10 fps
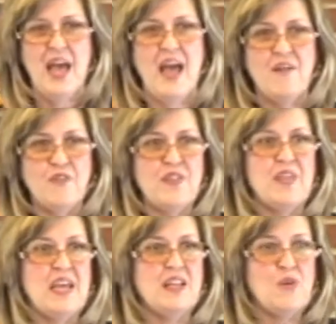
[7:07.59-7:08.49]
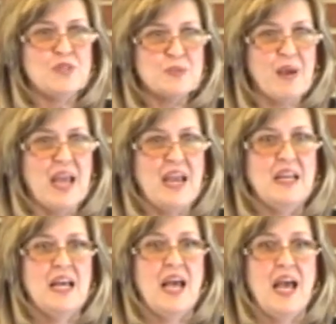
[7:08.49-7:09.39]
Everything that was
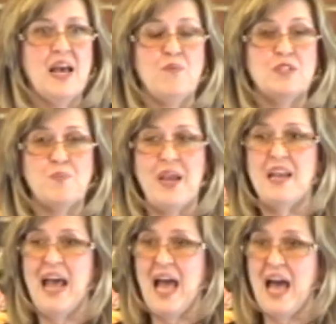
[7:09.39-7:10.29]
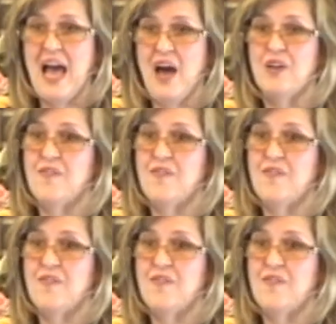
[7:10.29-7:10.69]
made out of